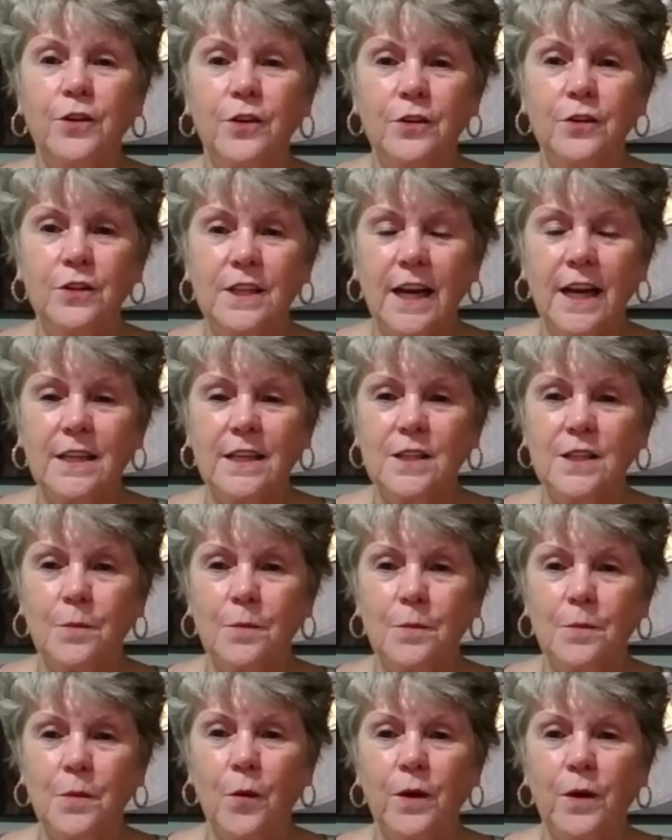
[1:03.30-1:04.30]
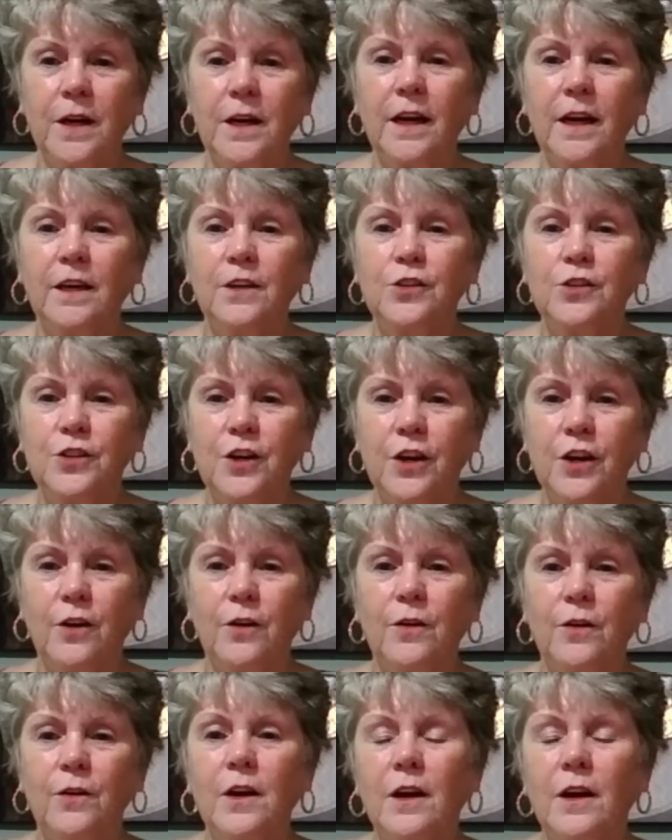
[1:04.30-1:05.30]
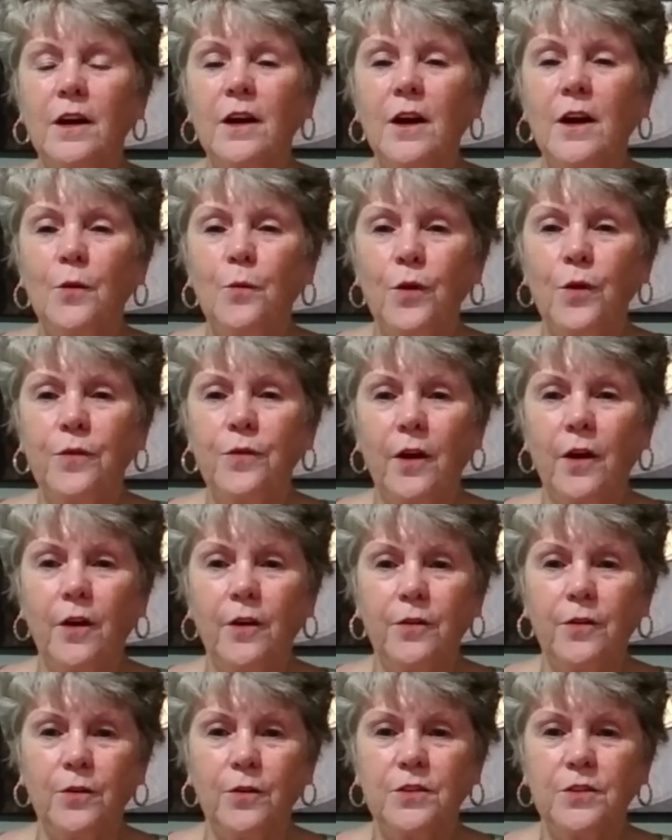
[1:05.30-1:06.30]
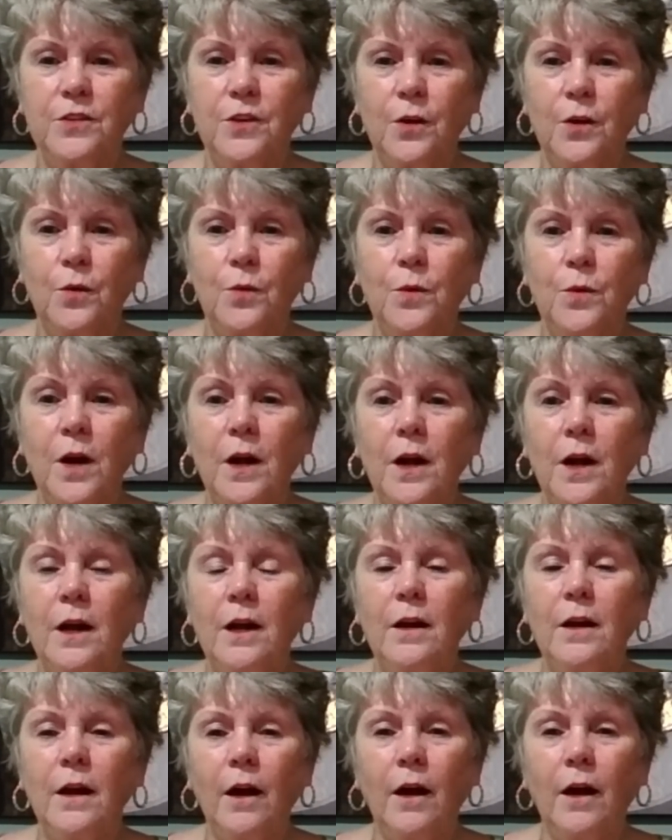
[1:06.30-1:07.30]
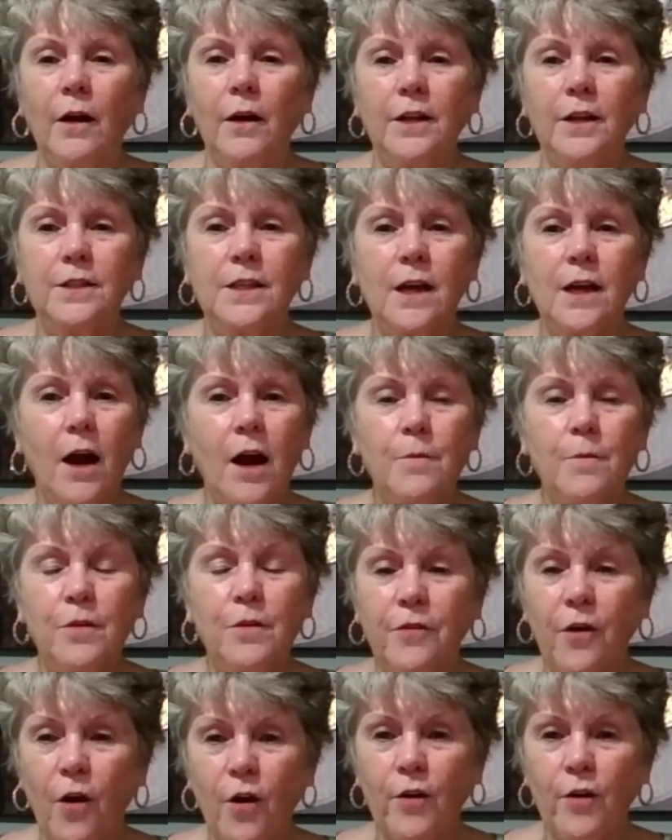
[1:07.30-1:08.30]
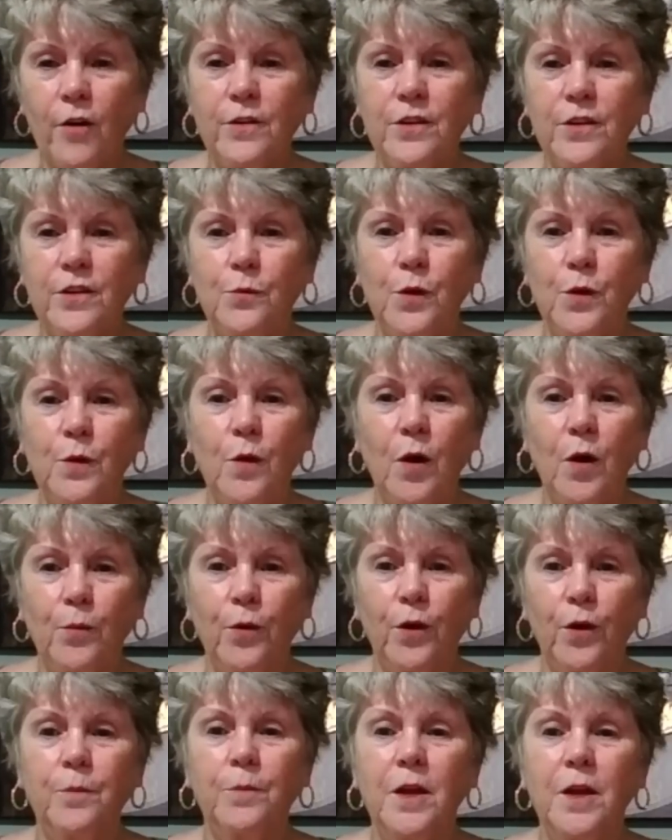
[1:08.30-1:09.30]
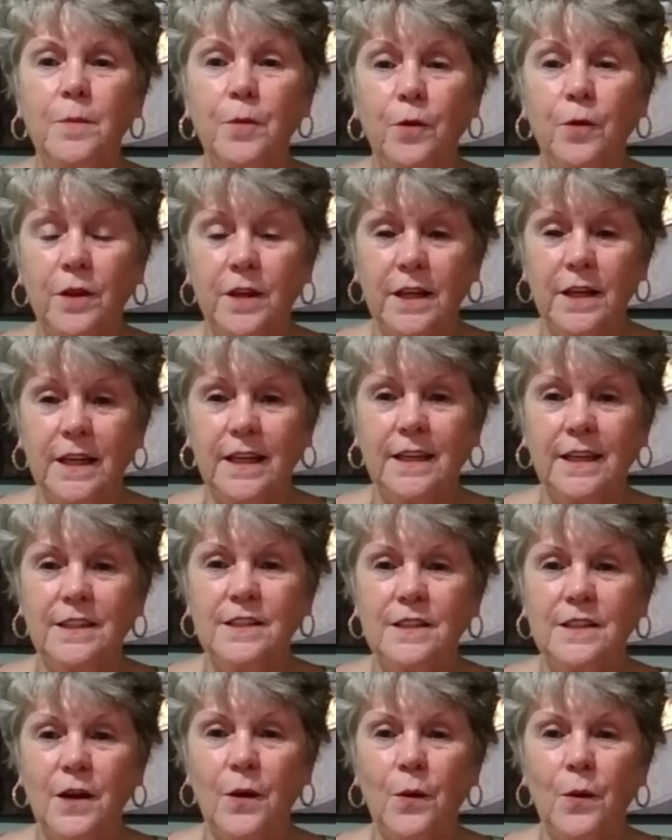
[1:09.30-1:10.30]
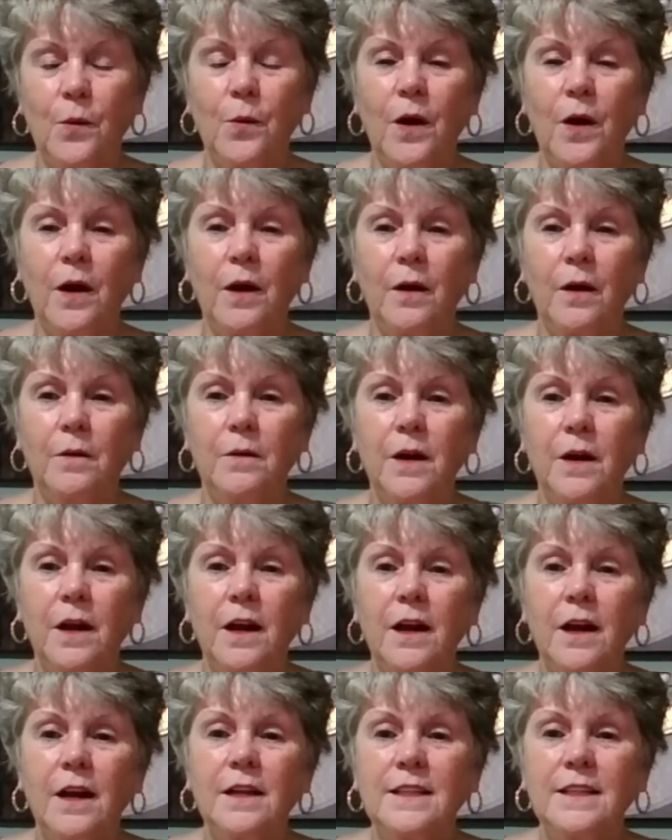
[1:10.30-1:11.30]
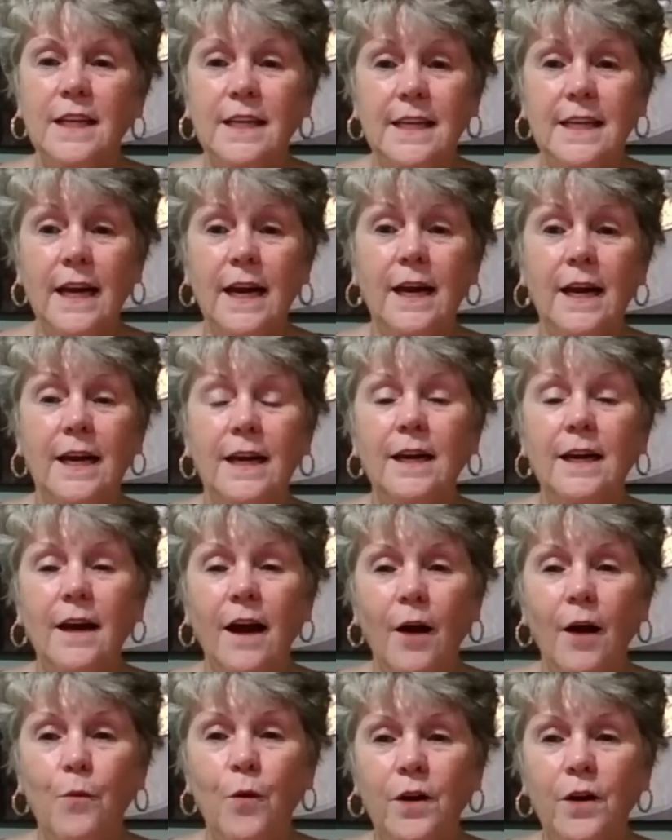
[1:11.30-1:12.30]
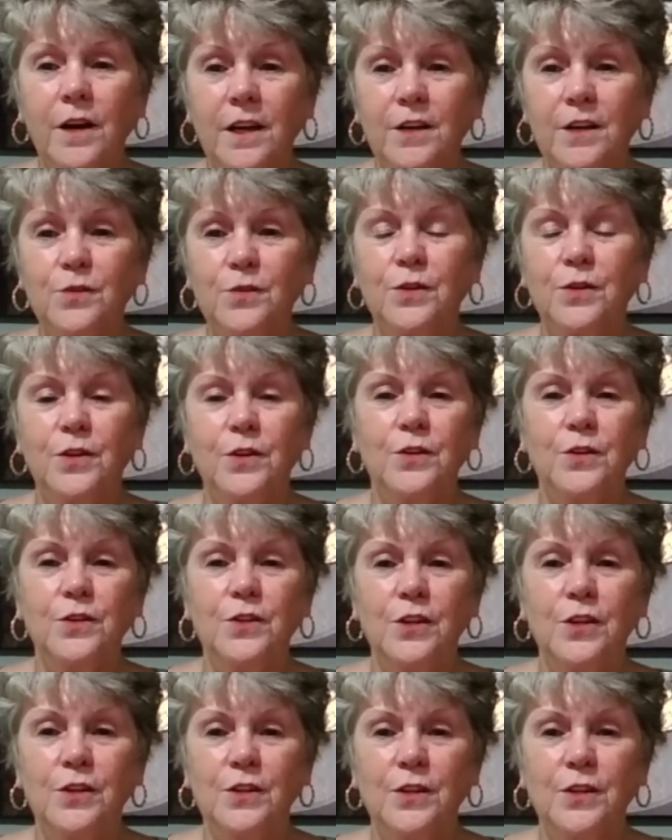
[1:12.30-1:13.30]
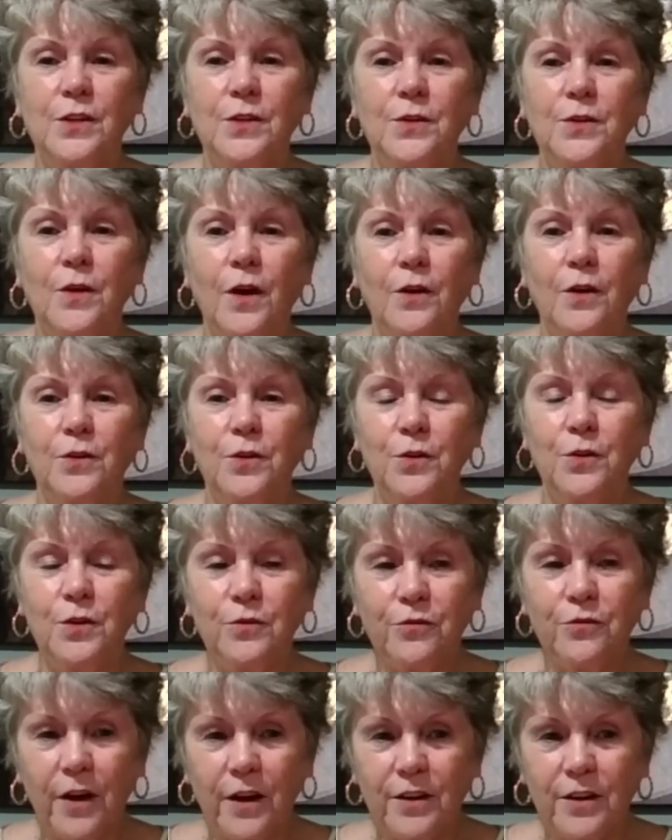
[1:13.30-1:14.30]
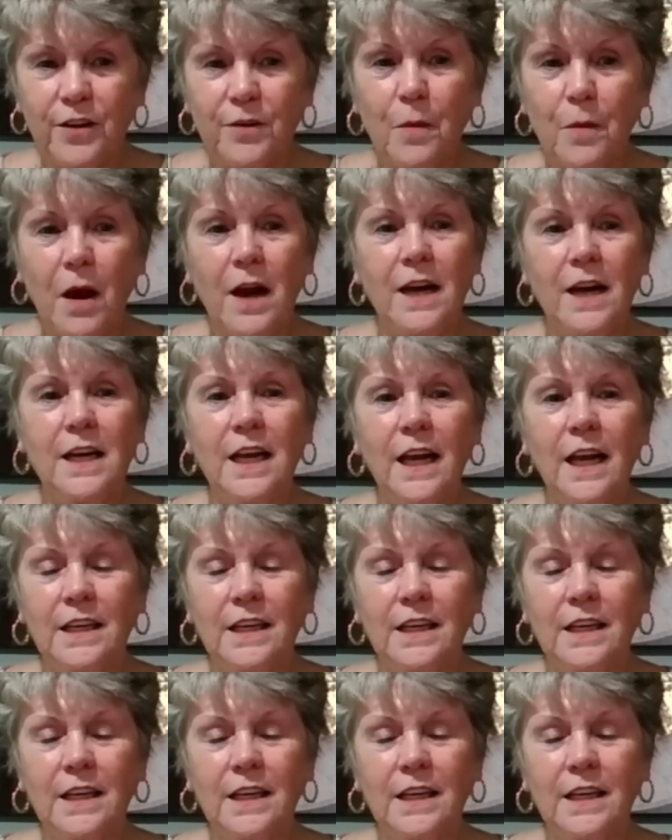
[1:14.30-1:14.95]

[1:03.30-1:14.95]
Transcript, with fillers: your testimony and share with others. So uh, it's time of harvest and we want to bring people in. So uh, today I want to introduce you to a good friend of mine,